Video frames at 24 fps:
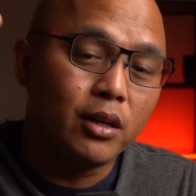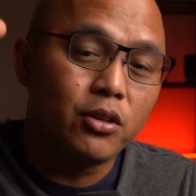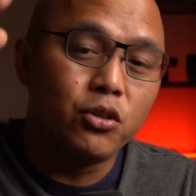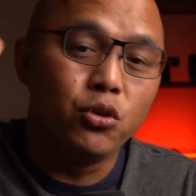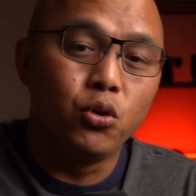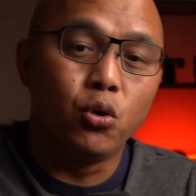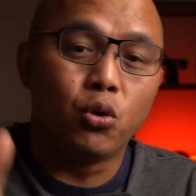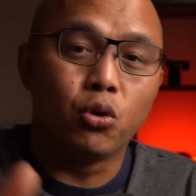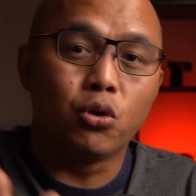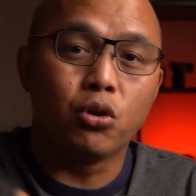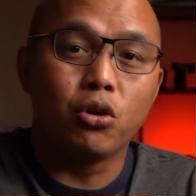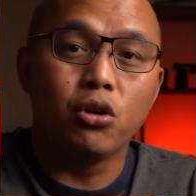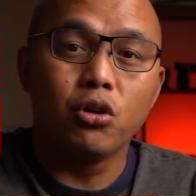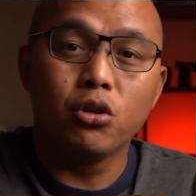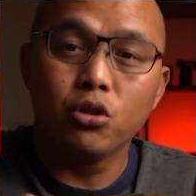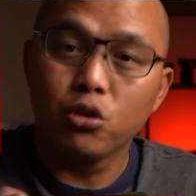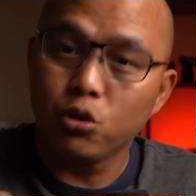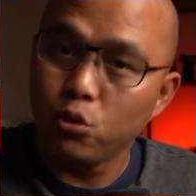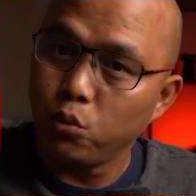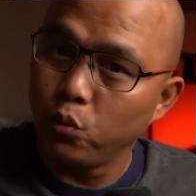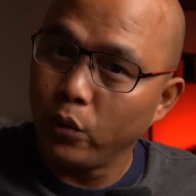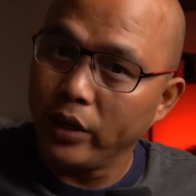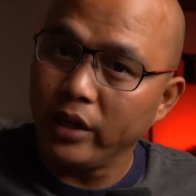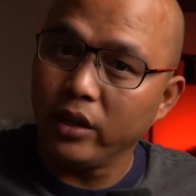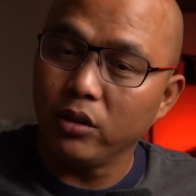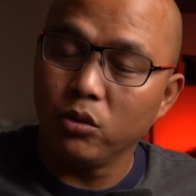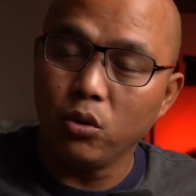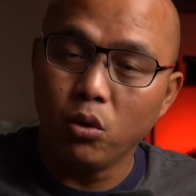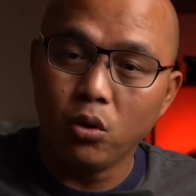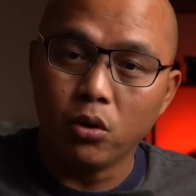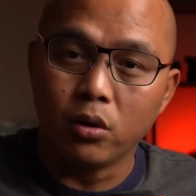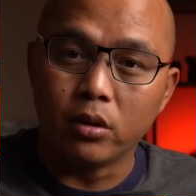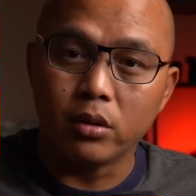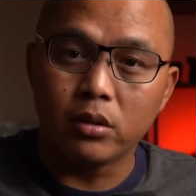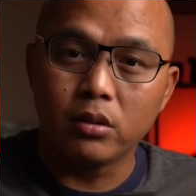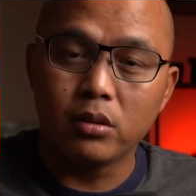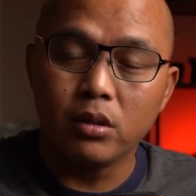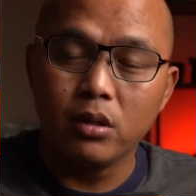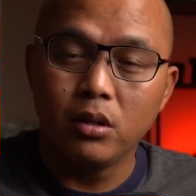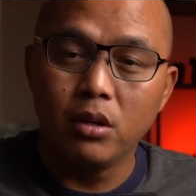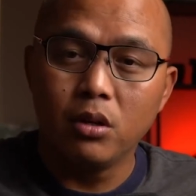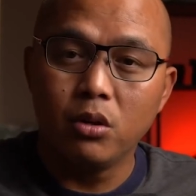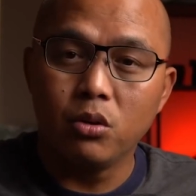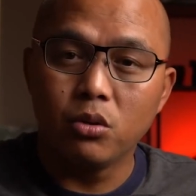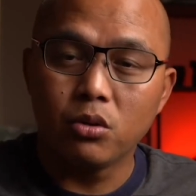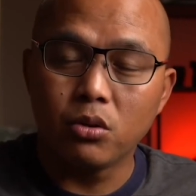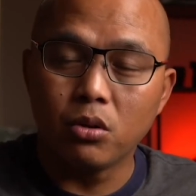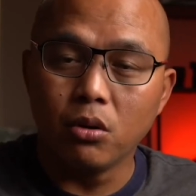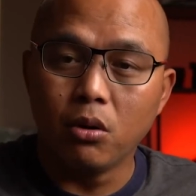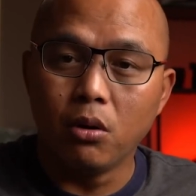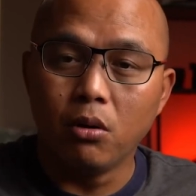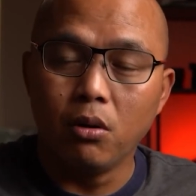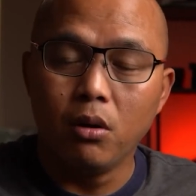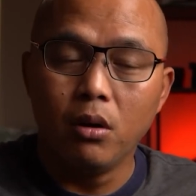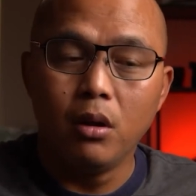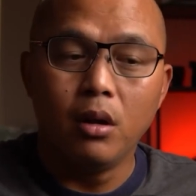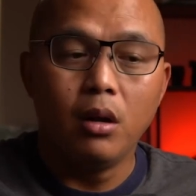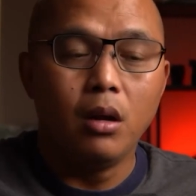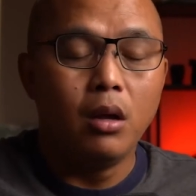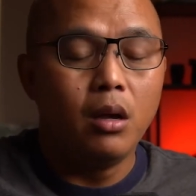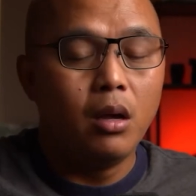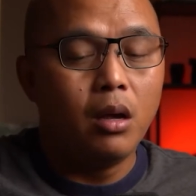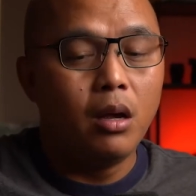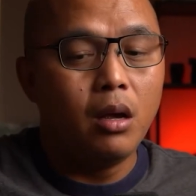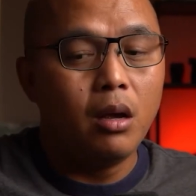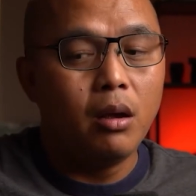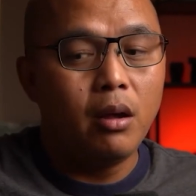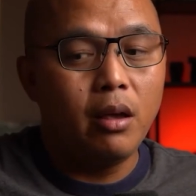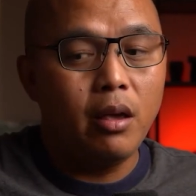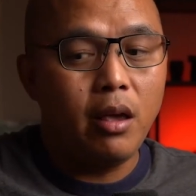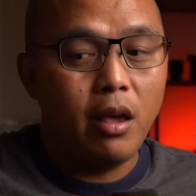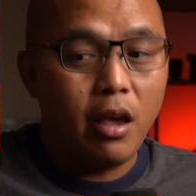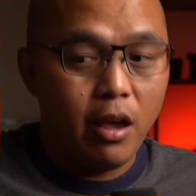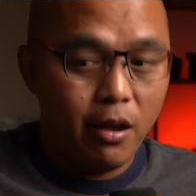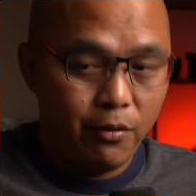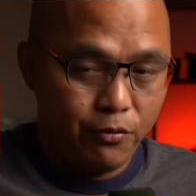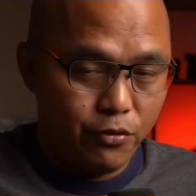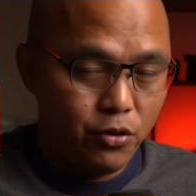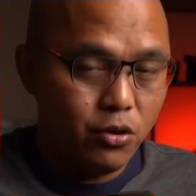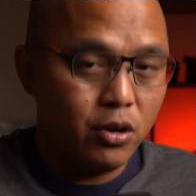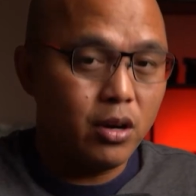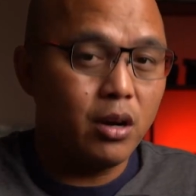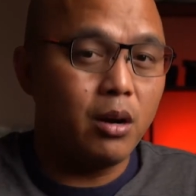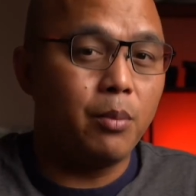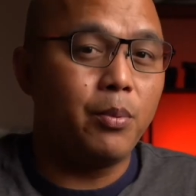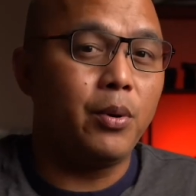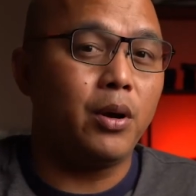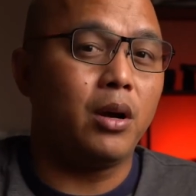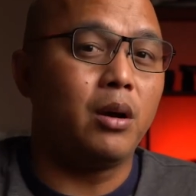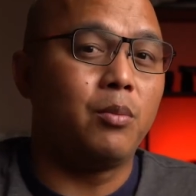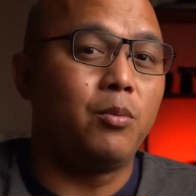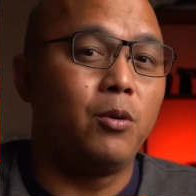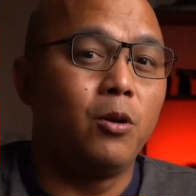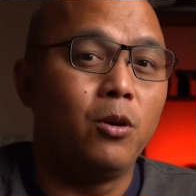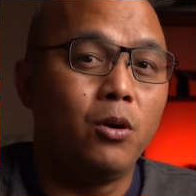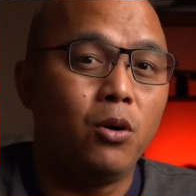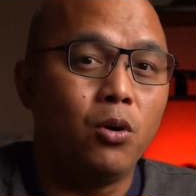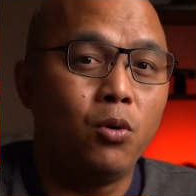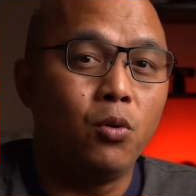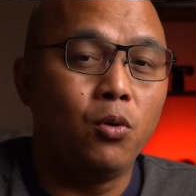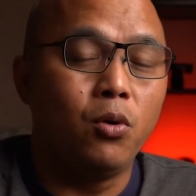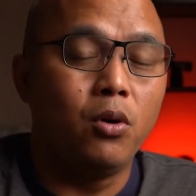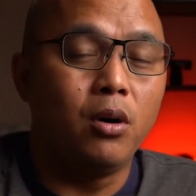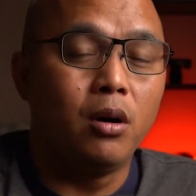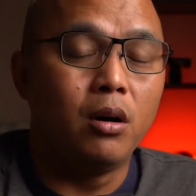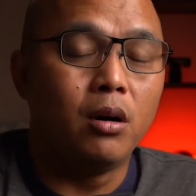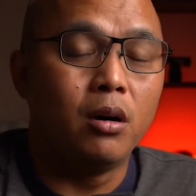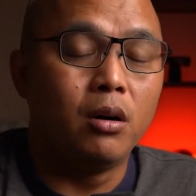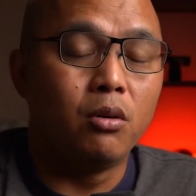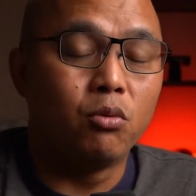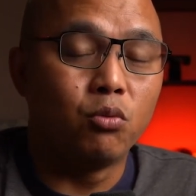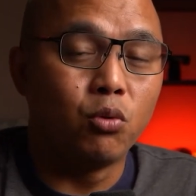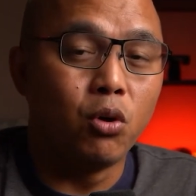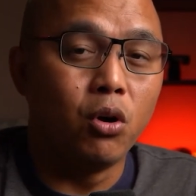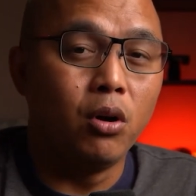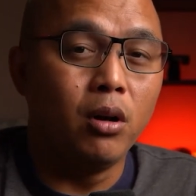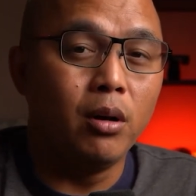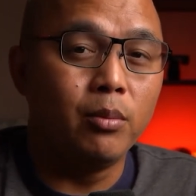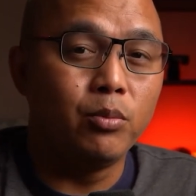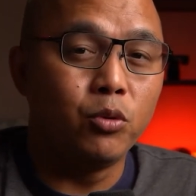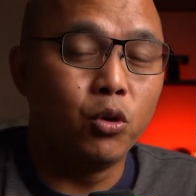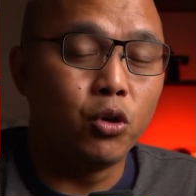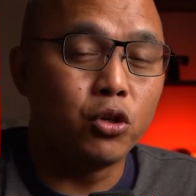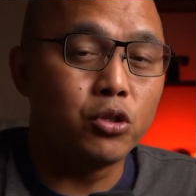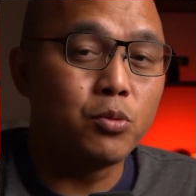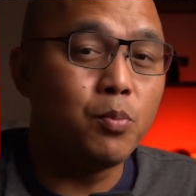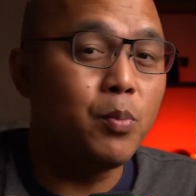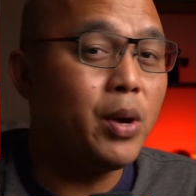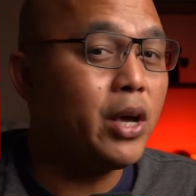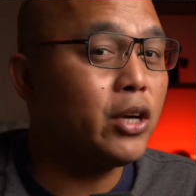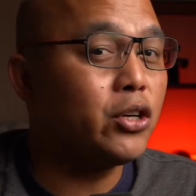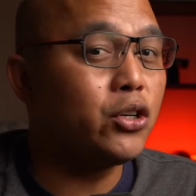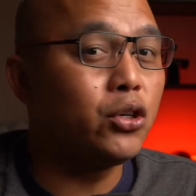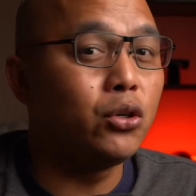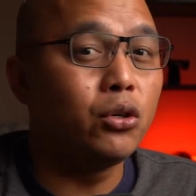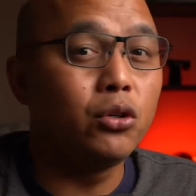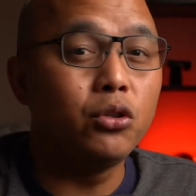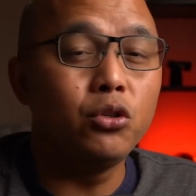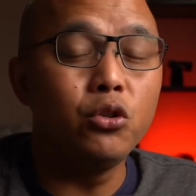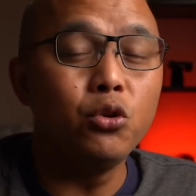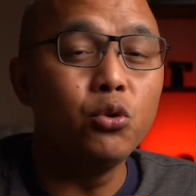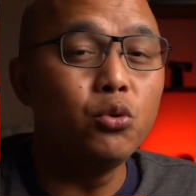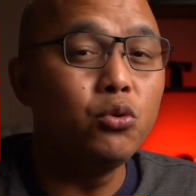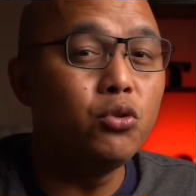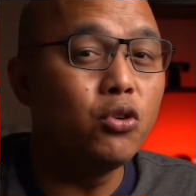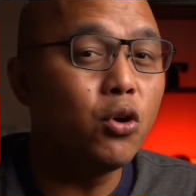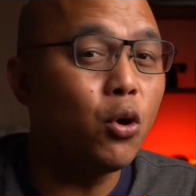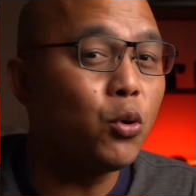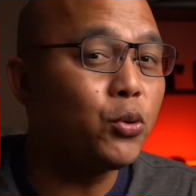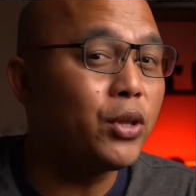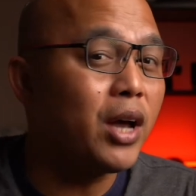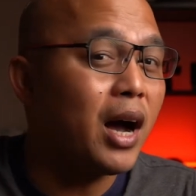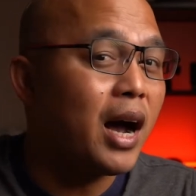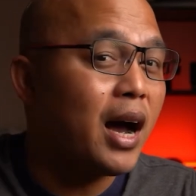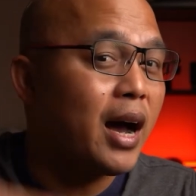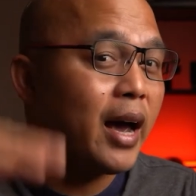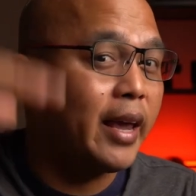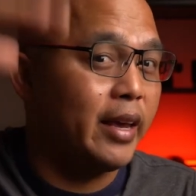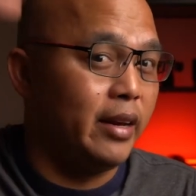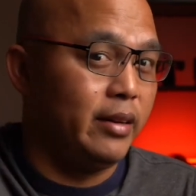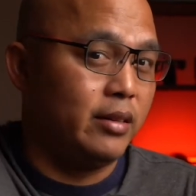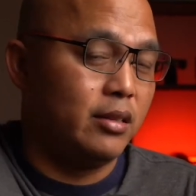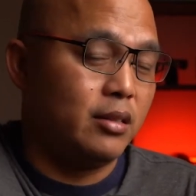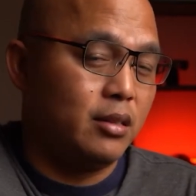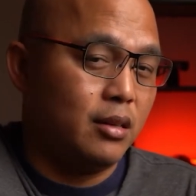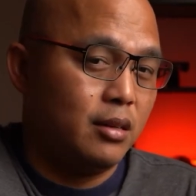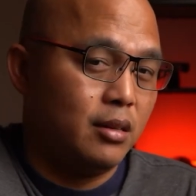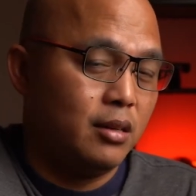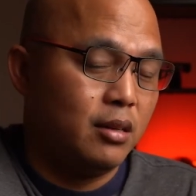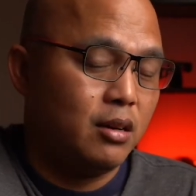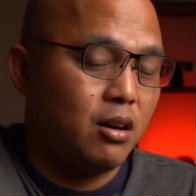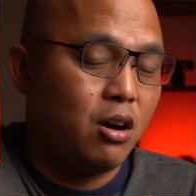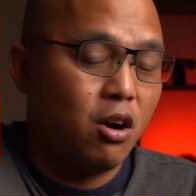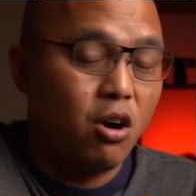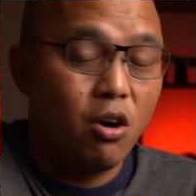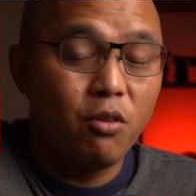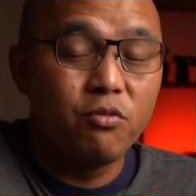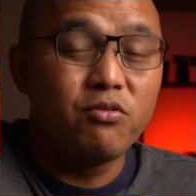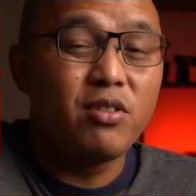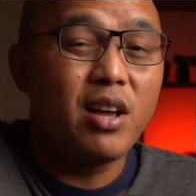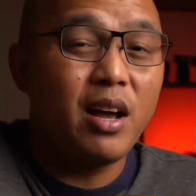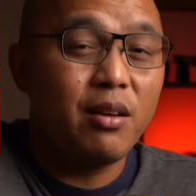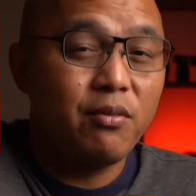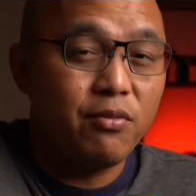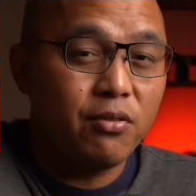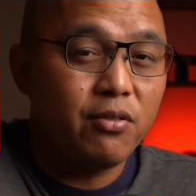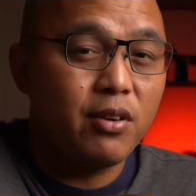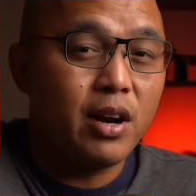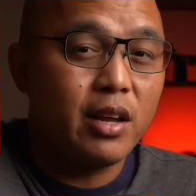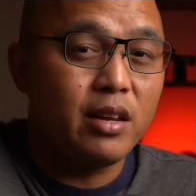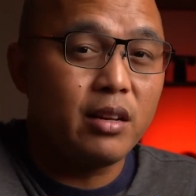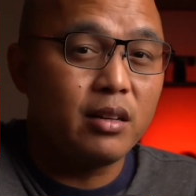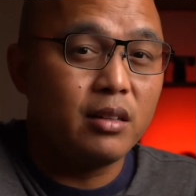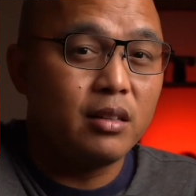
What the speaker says: your swing doors. So if you're gonna pick up a low roll-up doors, make sure you know the height of that freight,